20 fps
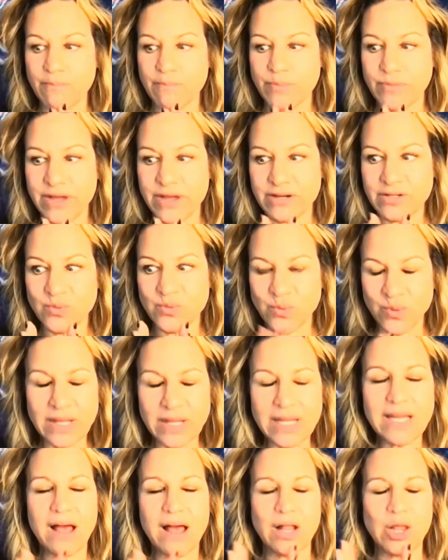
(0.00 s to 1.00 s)
there's
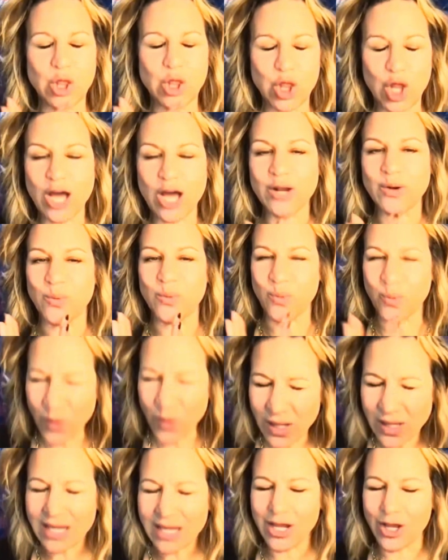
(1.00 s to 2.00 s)
really a lot of
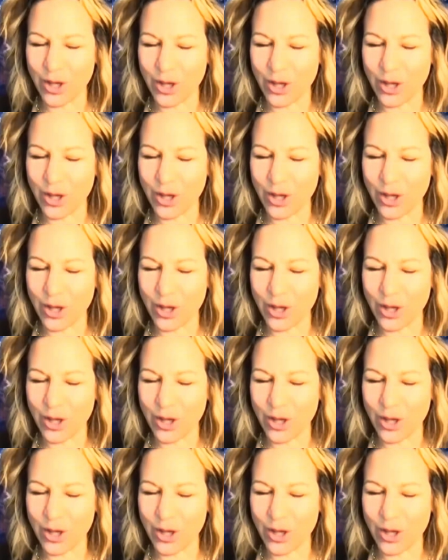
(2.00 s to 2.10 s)
really